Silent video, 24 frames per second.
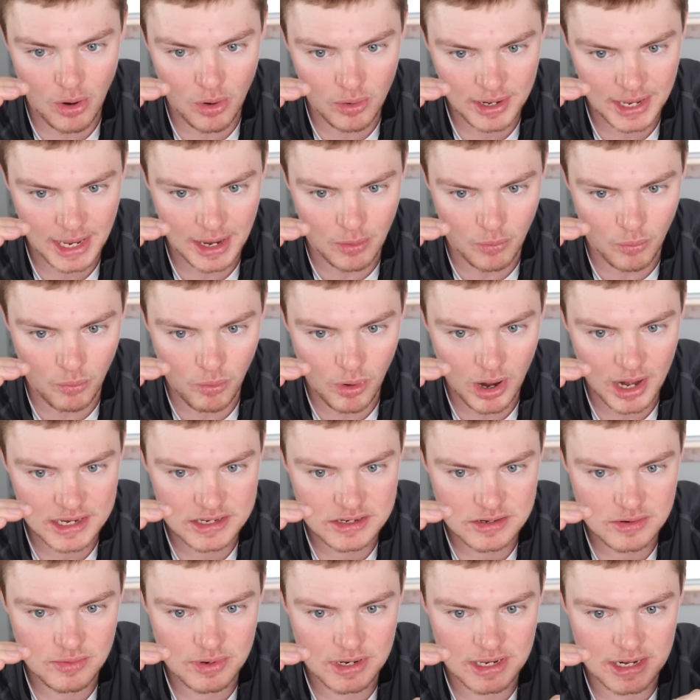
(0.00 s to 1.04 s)
okay, what
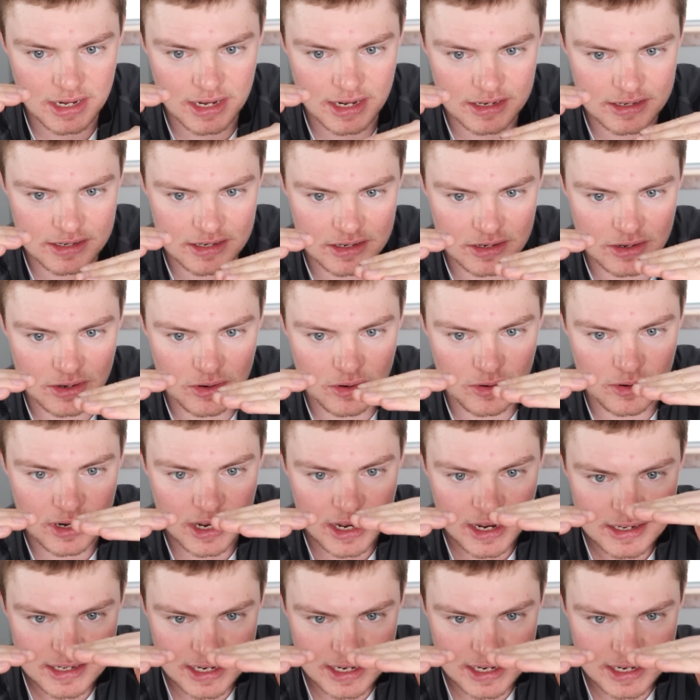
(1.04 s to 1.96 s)
do we need to do